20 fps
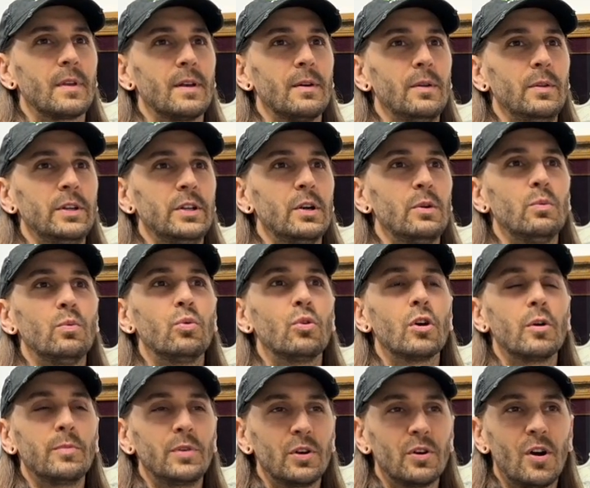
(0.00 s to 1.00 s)

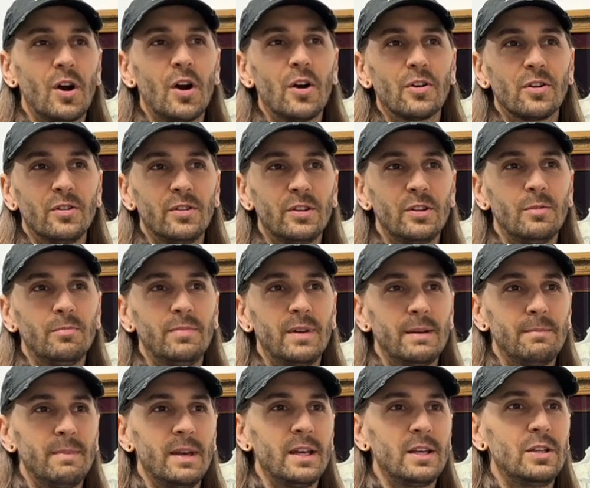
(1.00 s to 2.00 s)
warm your heart a little
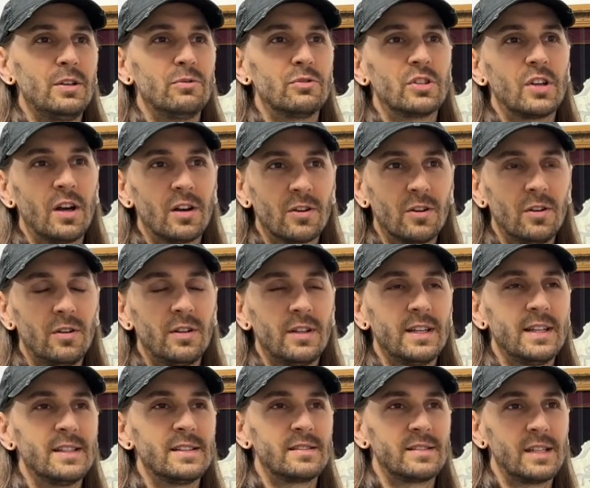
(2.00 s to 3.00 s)
bit, make you chuckle
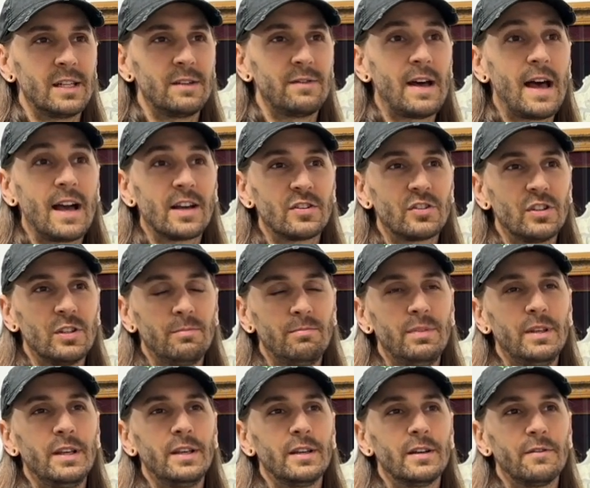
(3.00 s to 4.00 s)
instead of actually
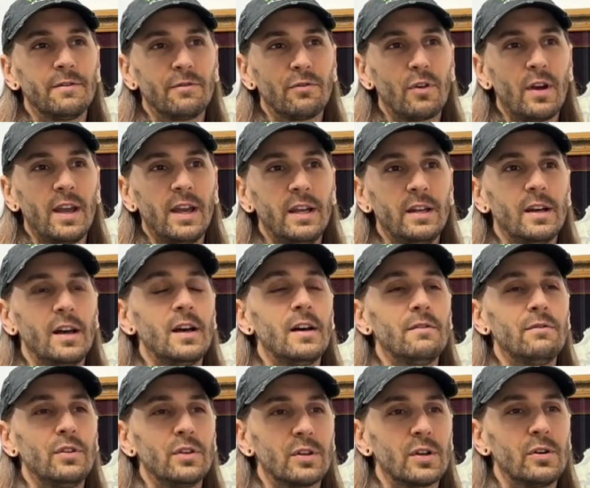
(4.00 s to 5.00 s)
being afraid
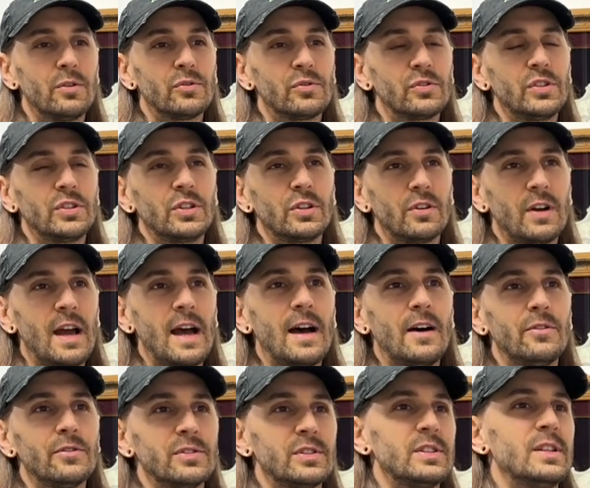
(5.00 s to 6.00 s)
of the ghosts in your
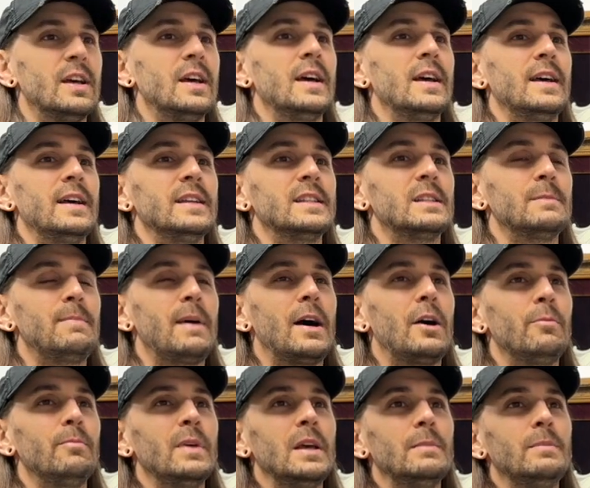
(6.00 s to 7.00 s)
house. It's
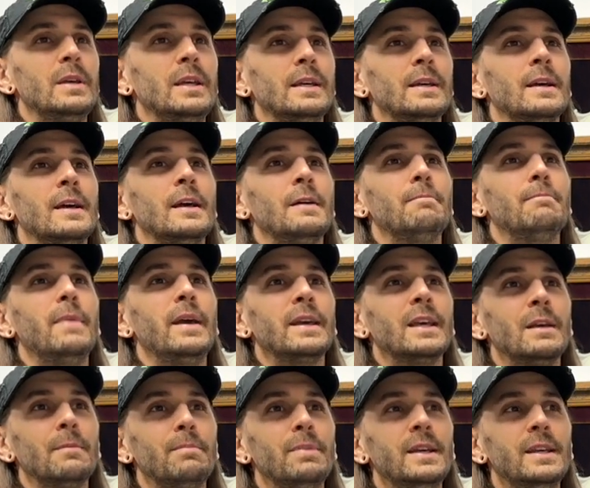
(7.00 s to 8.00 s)
about maybe
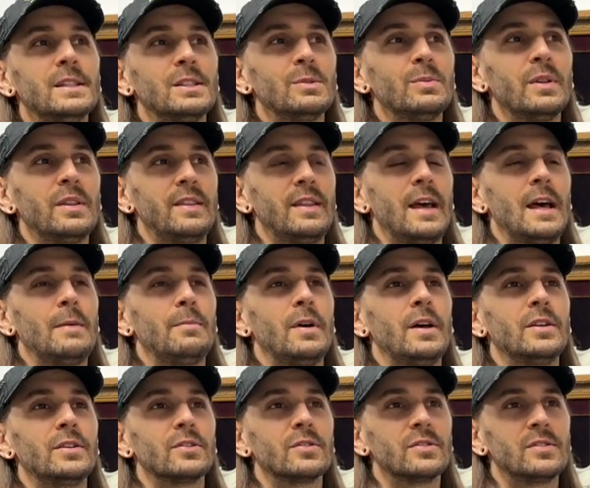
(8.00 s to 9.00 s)
making peace with them,
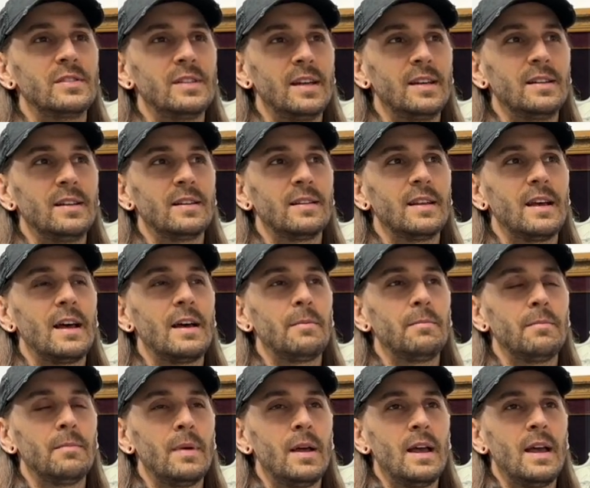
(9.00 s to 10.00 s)
understanding
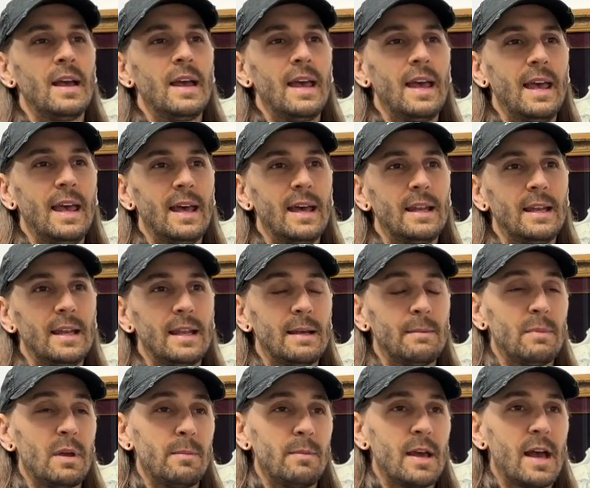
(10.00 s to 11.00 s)
them, and
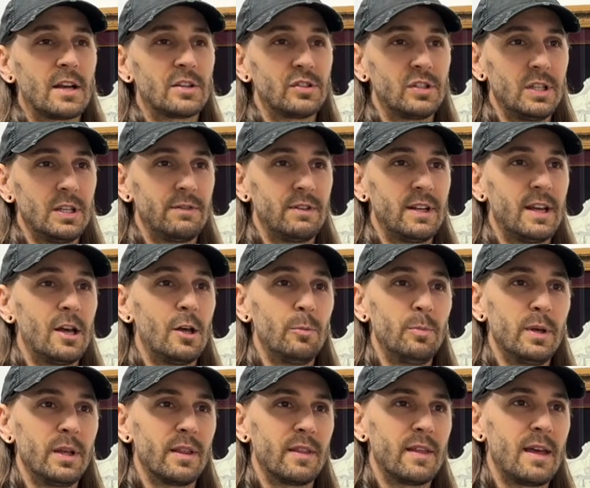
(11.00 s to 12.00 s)
maybe actually even
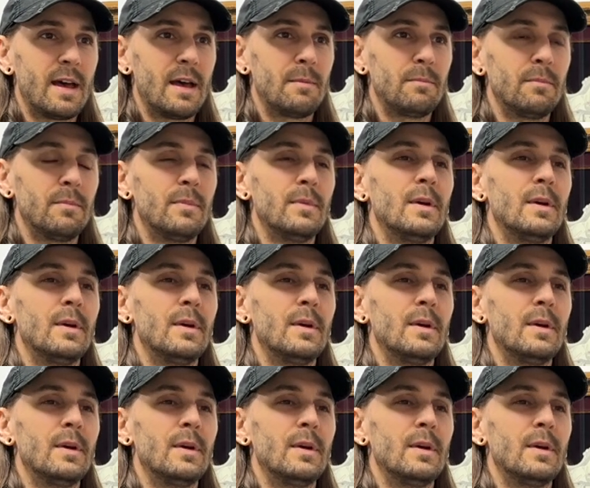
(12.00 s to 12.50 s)
helping them